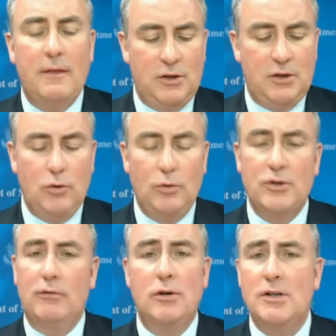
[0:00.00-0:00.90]
the tools
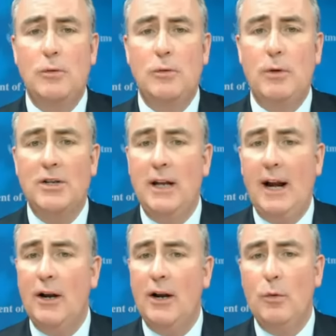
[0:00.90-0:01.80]
or resources question,
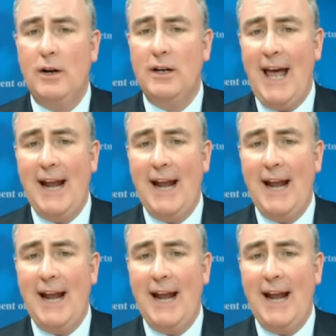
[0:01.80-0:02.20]
I don't know if you wanted to